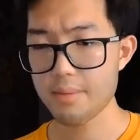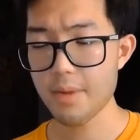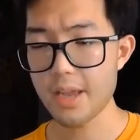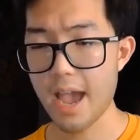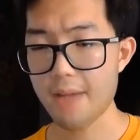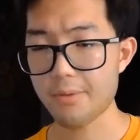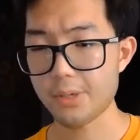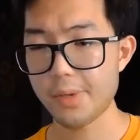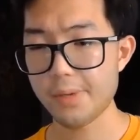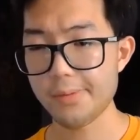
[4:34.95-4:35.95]
many
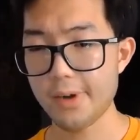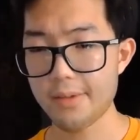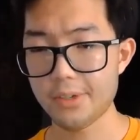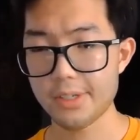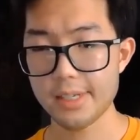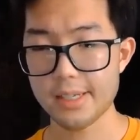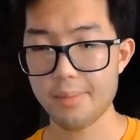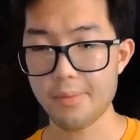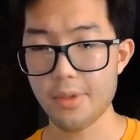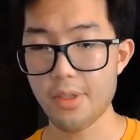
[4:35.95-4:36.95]
average people have just
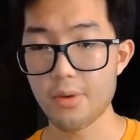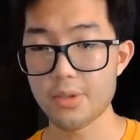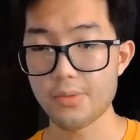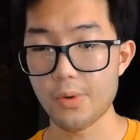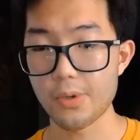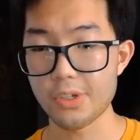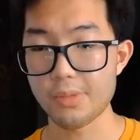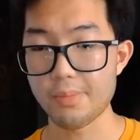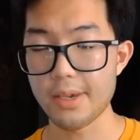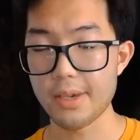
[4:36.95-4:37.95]
accepted those for
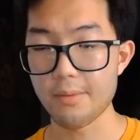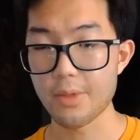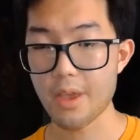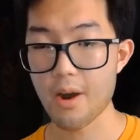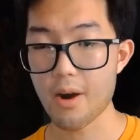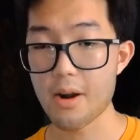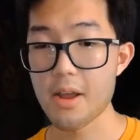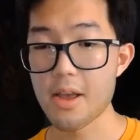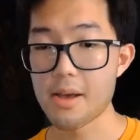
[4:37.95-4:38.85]
just being what they are.